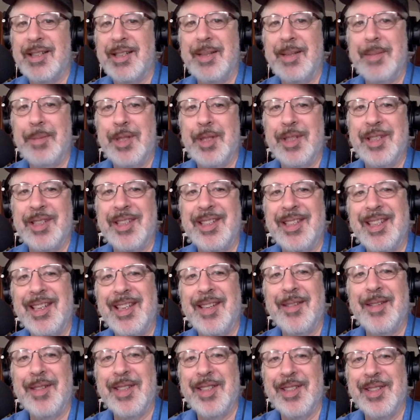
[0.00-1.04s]
I'm good.
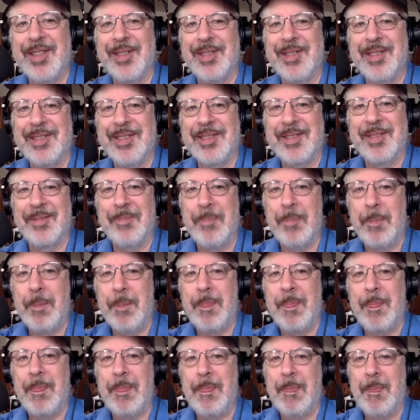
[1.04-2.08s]
How are you?
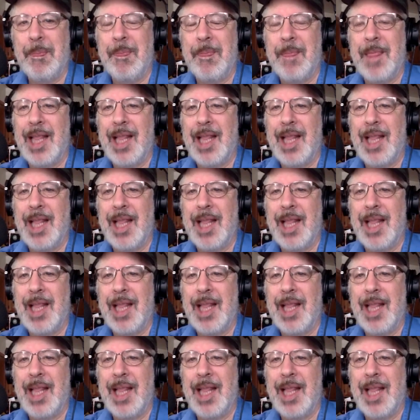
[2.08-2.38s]
I'm good.